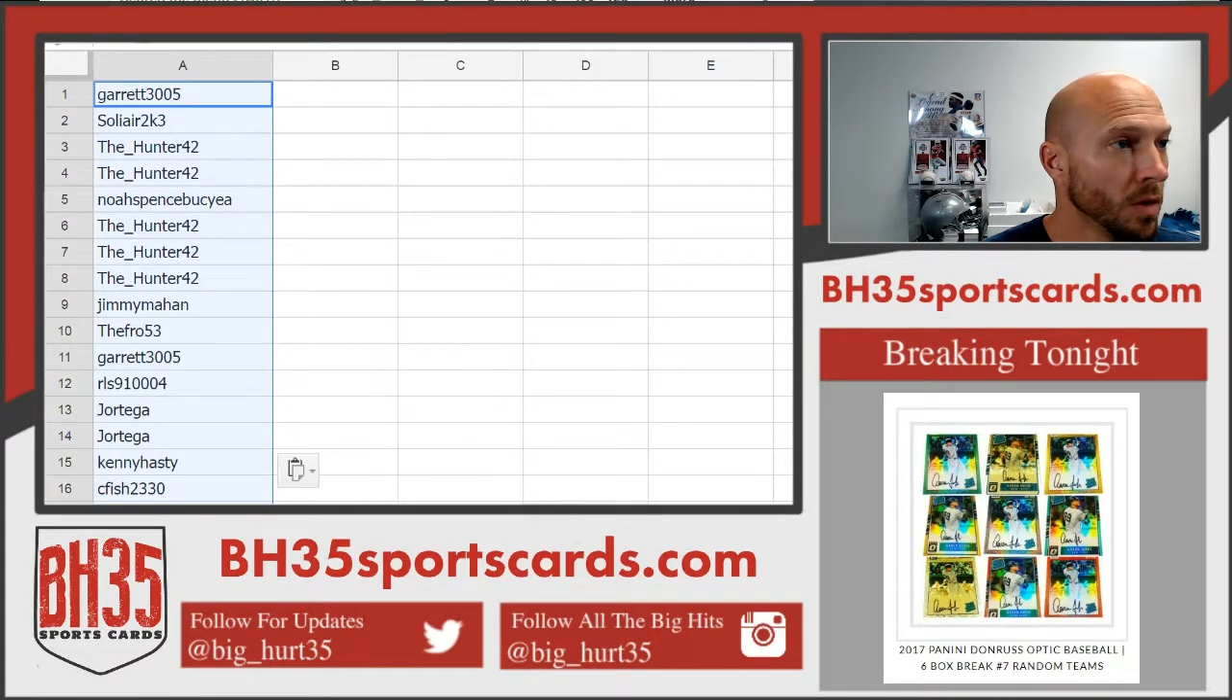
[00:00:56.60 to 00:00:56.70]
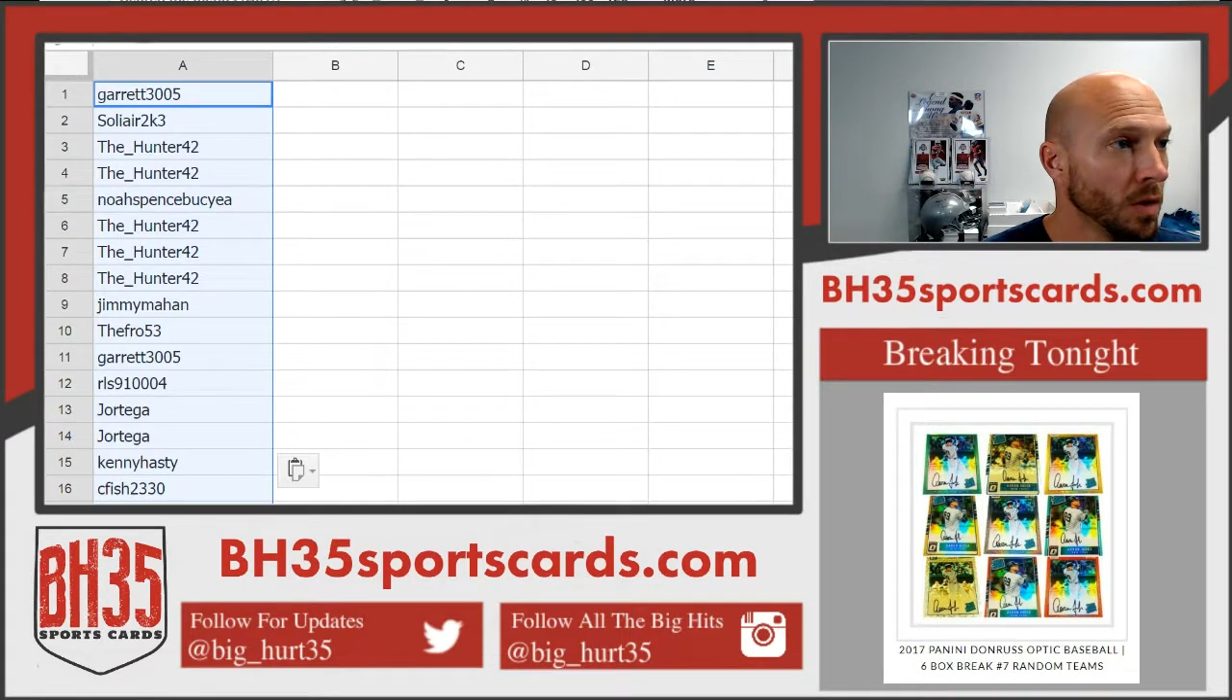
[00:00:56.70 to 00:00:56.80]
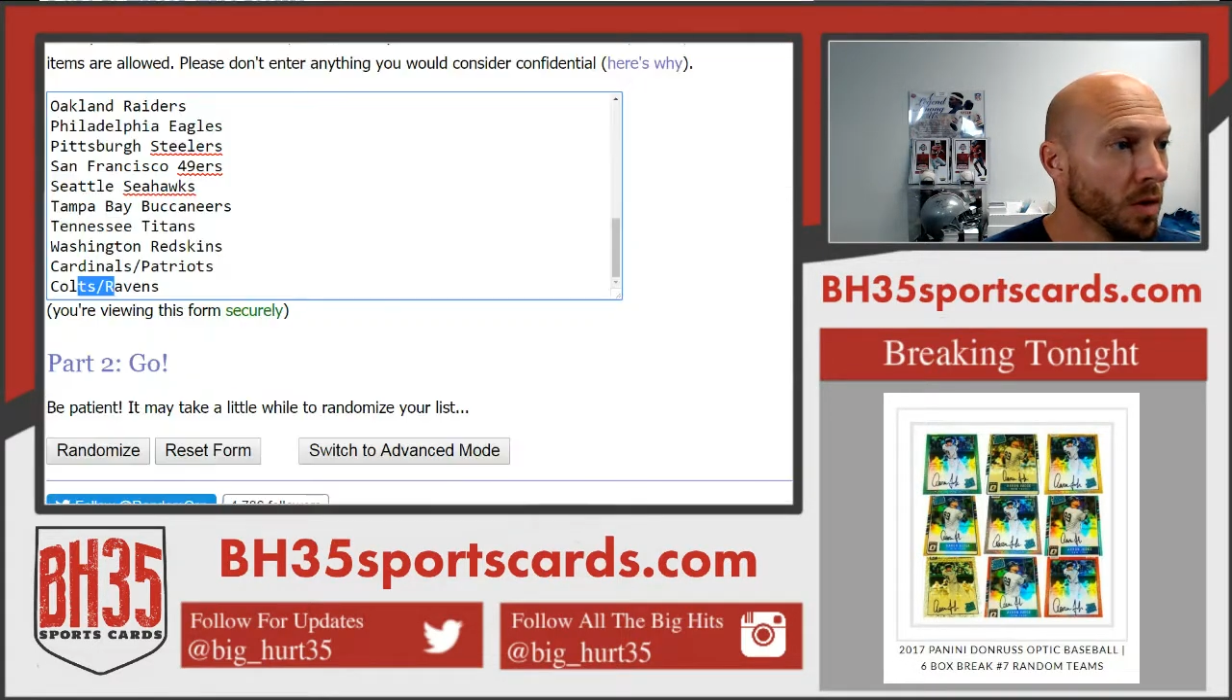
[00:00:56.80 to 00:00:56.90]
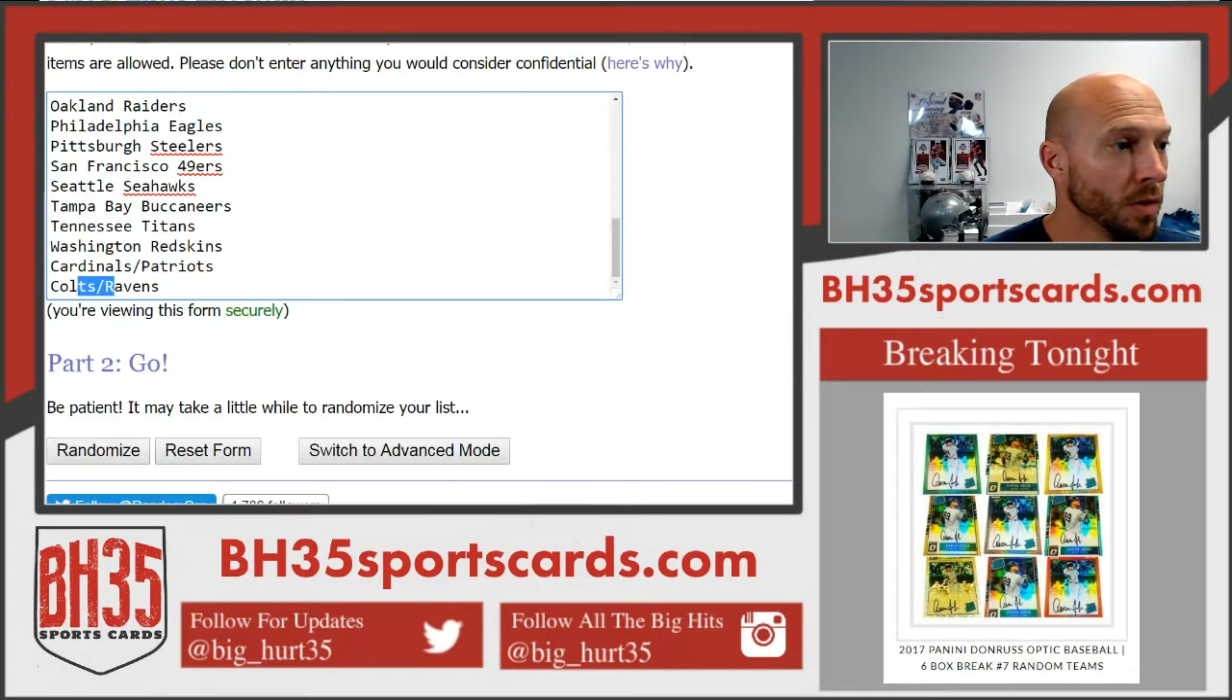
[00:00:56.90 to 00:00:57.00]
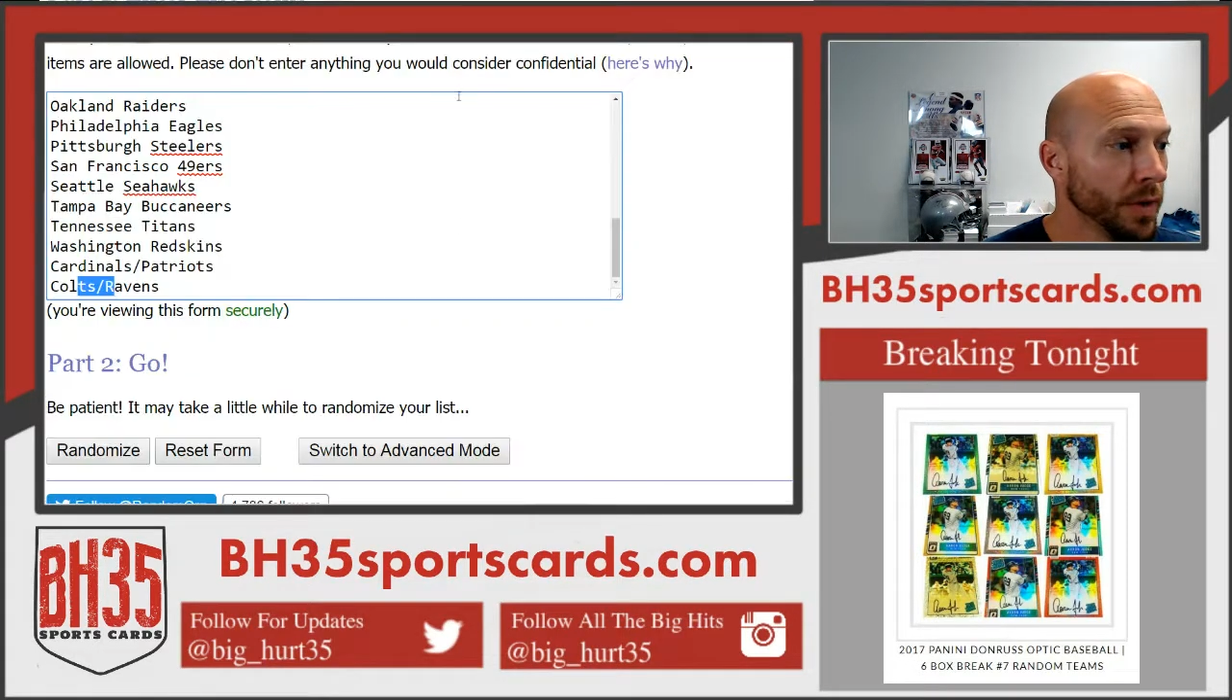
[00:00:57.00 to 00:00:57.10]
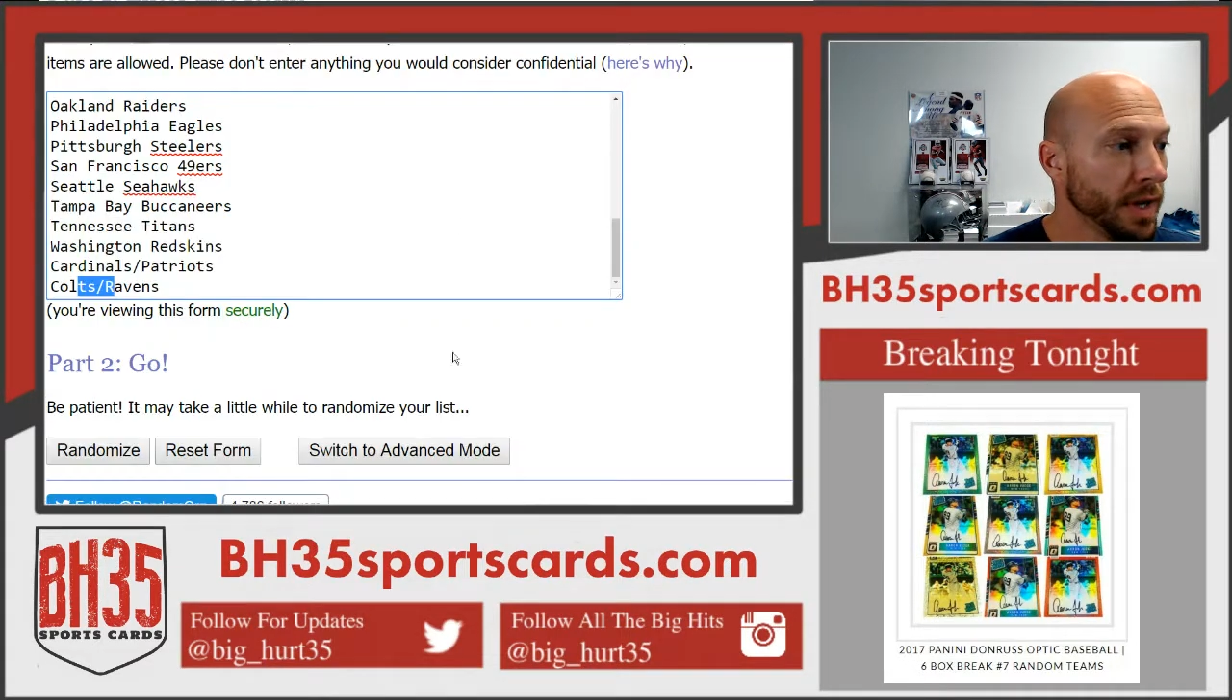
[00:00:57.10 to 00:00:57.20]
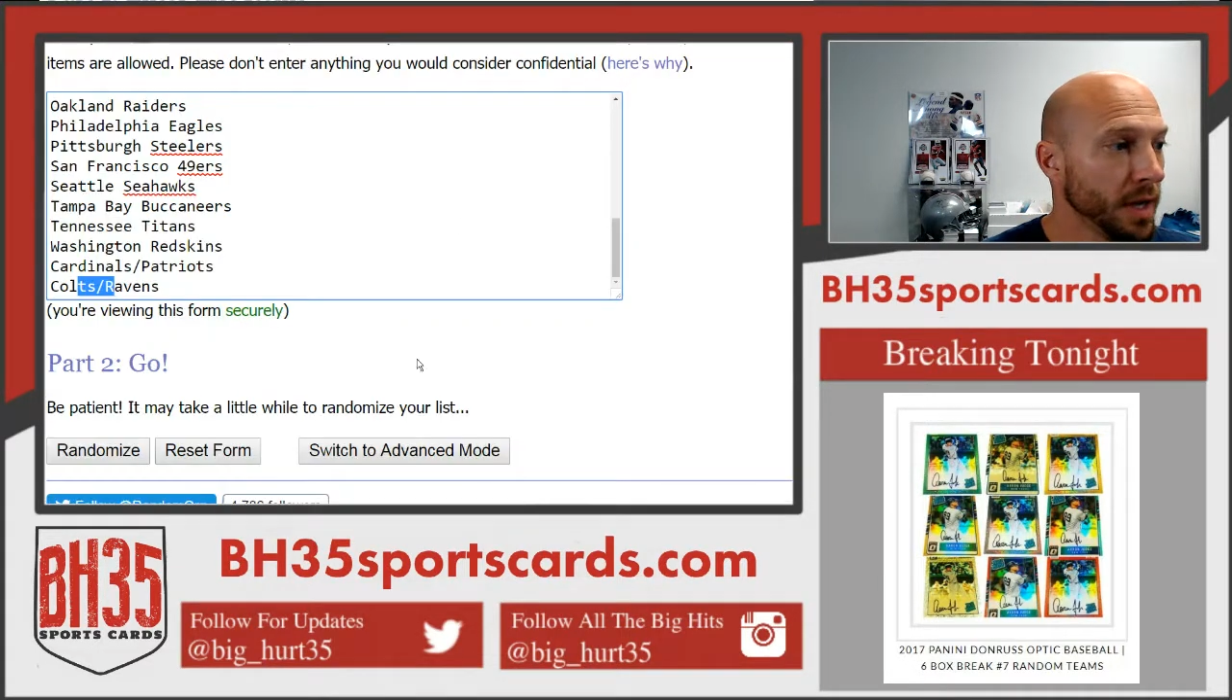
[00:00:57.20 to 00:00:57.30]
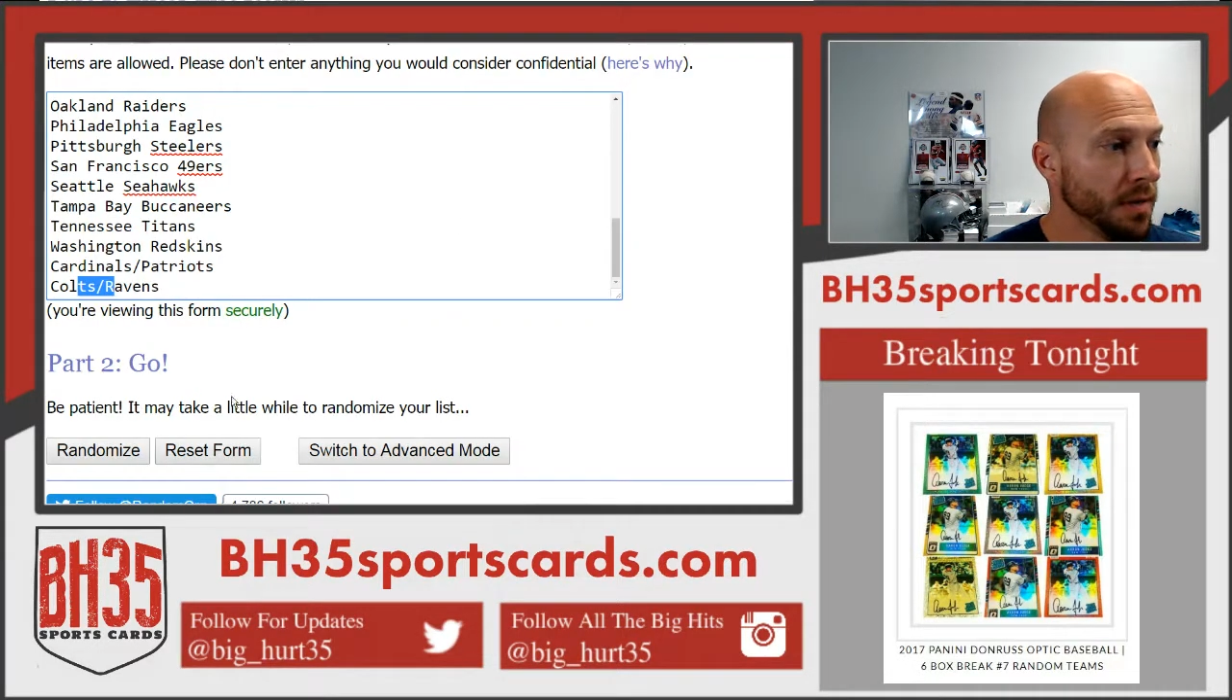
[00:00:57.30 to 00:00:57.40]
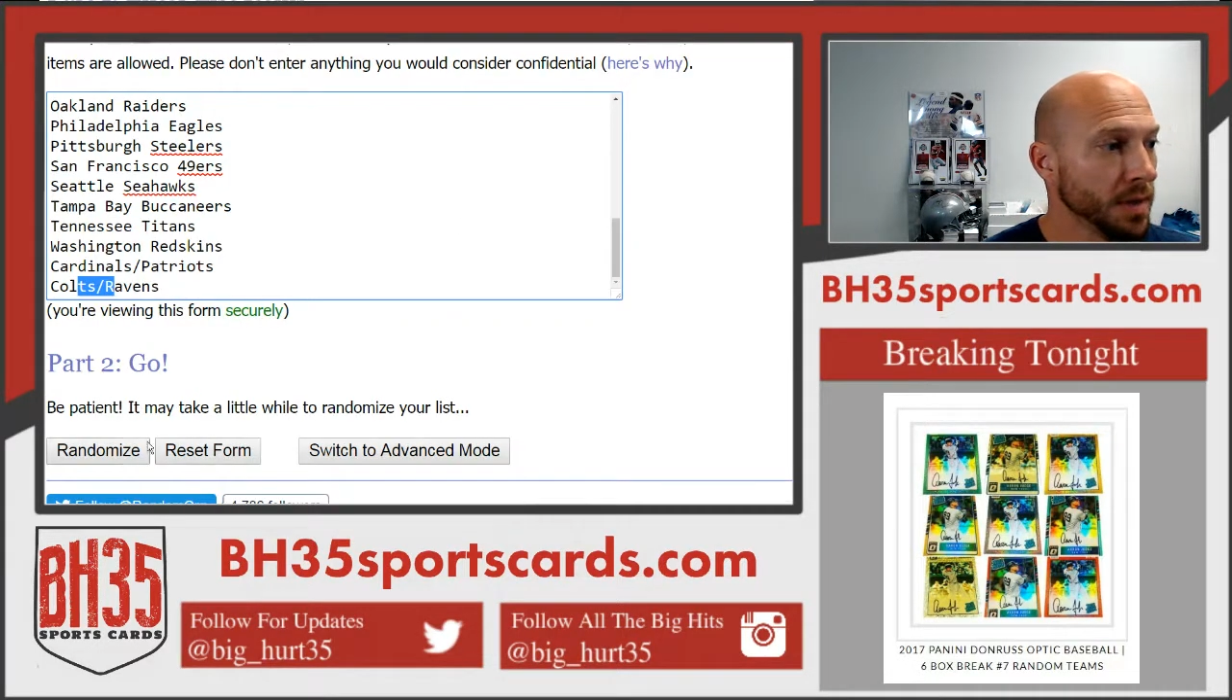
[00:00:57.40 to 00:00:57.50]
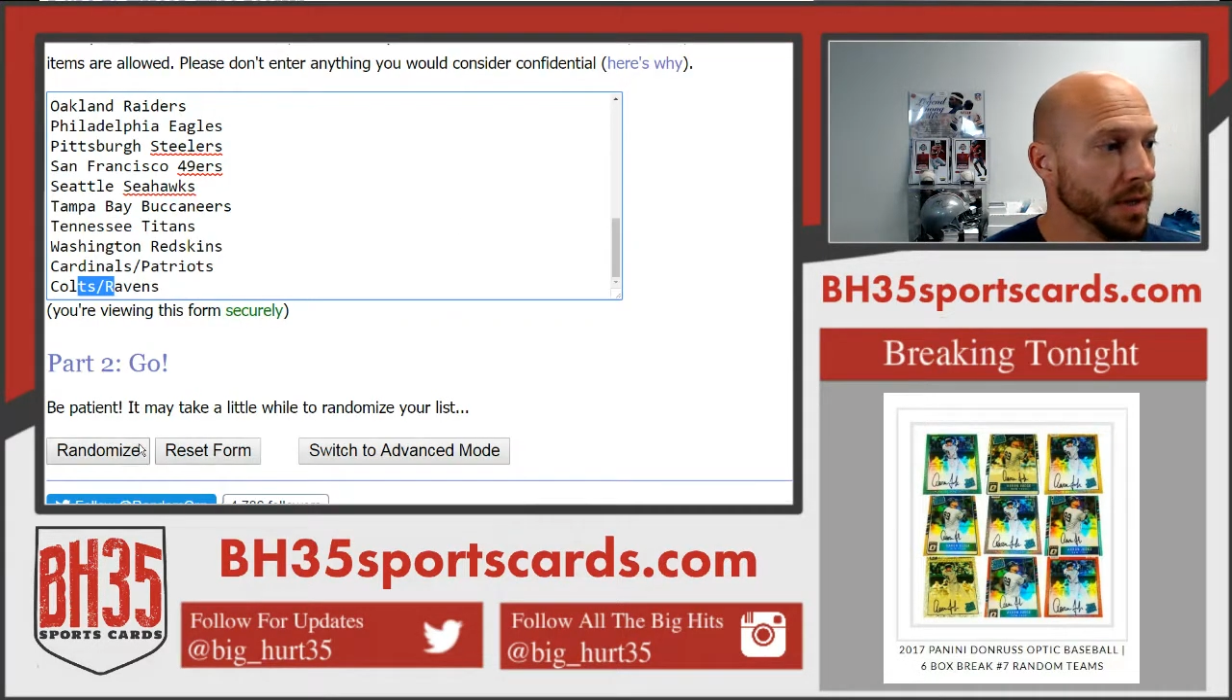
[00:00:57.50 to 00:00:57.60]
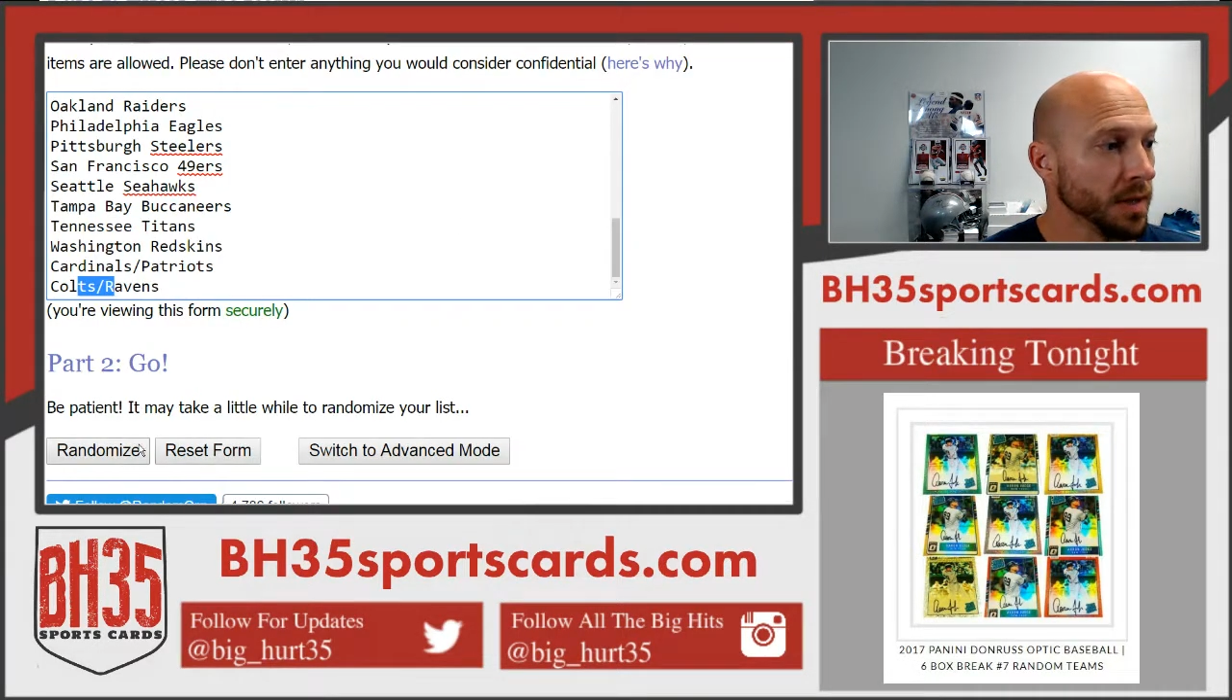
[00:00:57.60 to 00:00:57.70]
Three times on